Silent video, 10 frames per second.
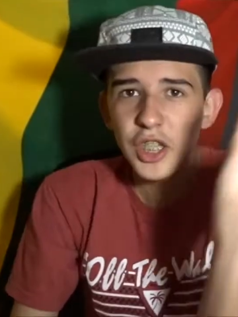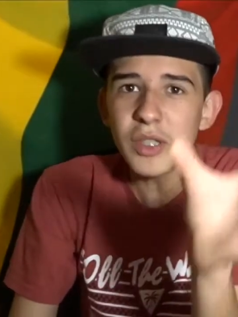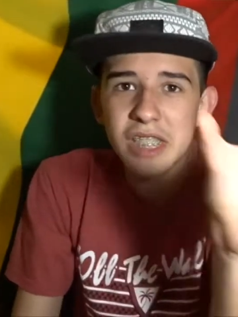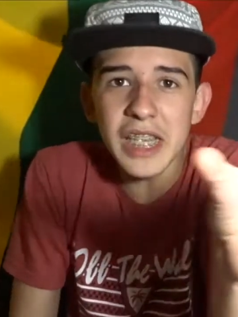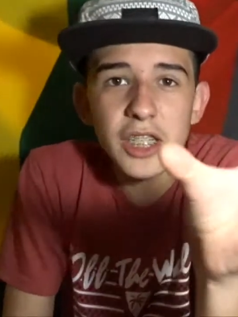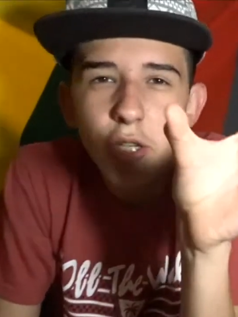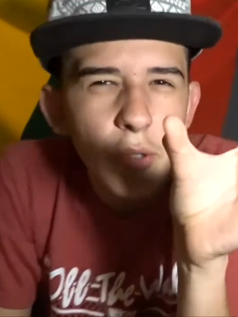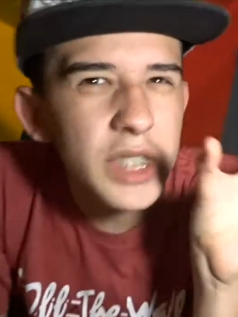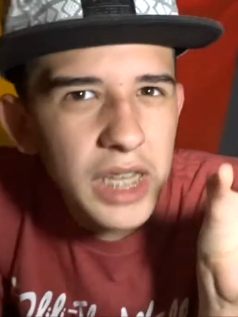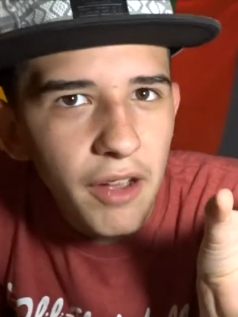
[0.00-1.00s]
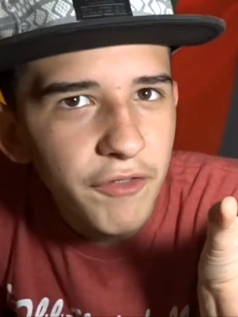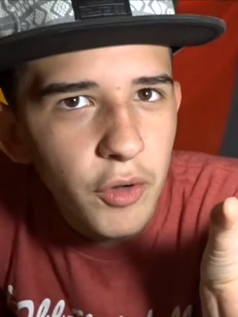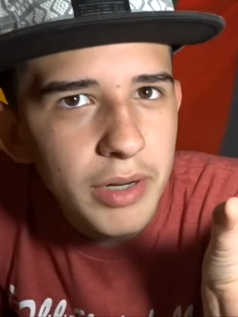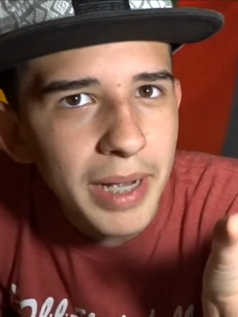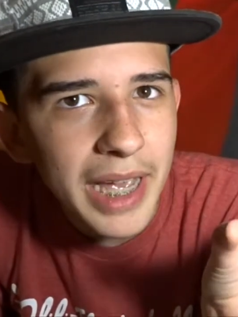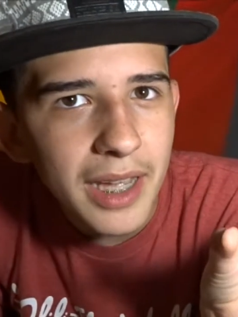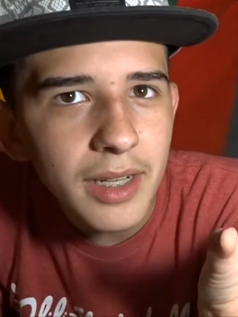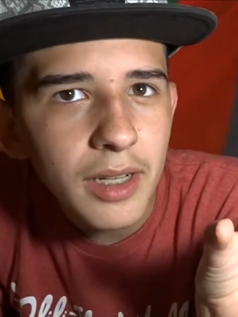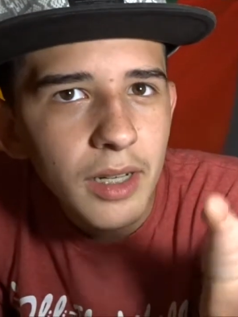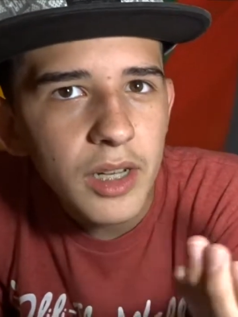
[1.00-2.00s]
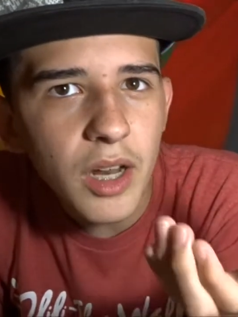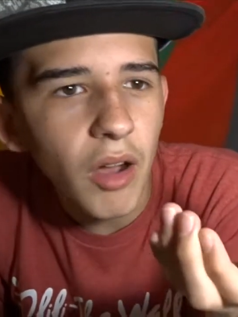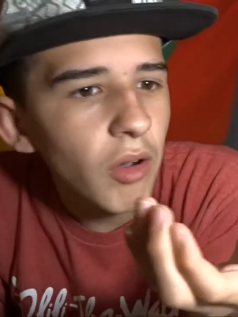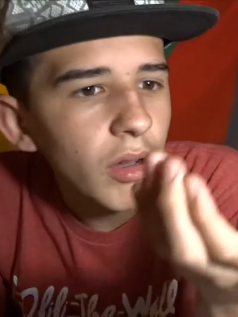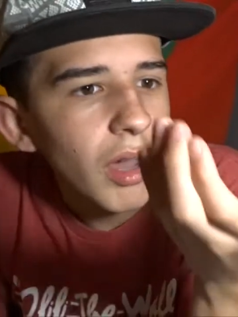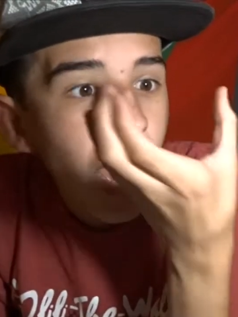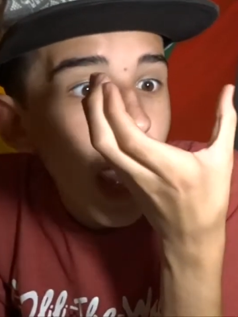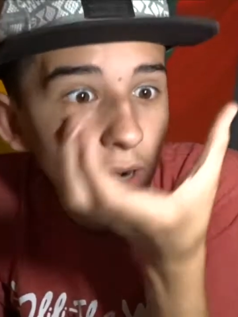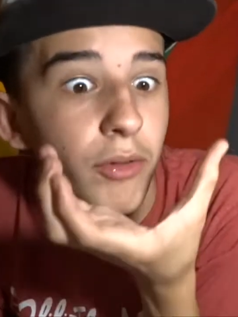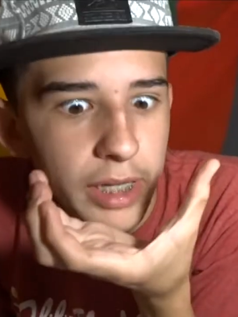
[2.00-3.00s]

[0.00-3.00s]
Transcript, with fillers: Do you see a phone in my hand? No, I don't